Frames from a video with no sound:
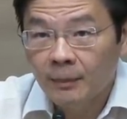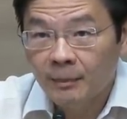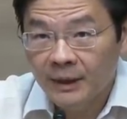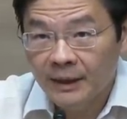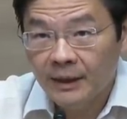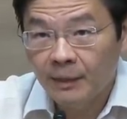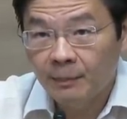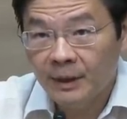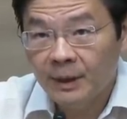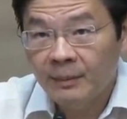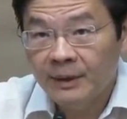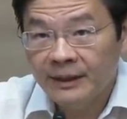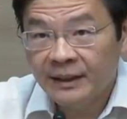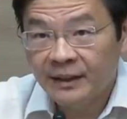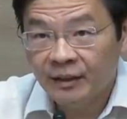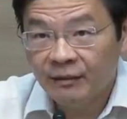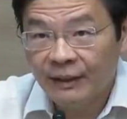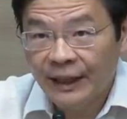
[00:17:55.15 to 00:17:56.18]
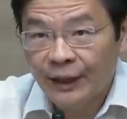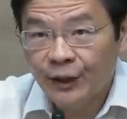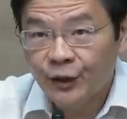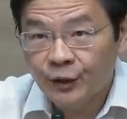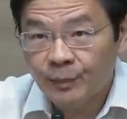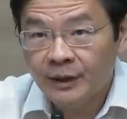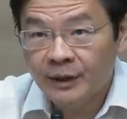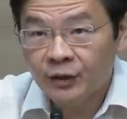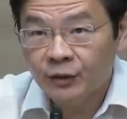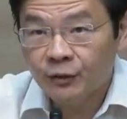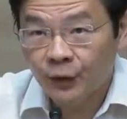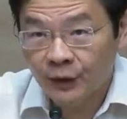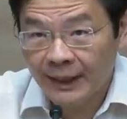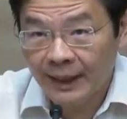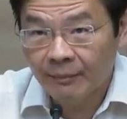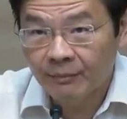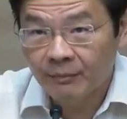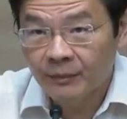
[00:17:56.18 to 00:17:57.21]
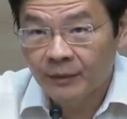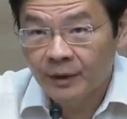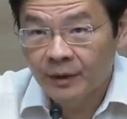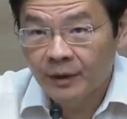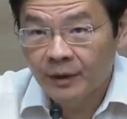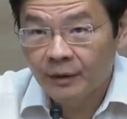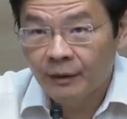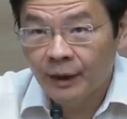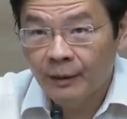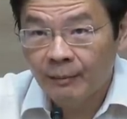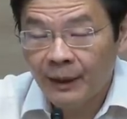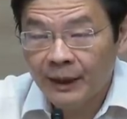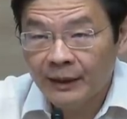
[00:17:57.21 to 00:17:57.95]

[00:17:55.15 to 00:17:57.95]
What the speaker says: be the permanent arrangements for them, right?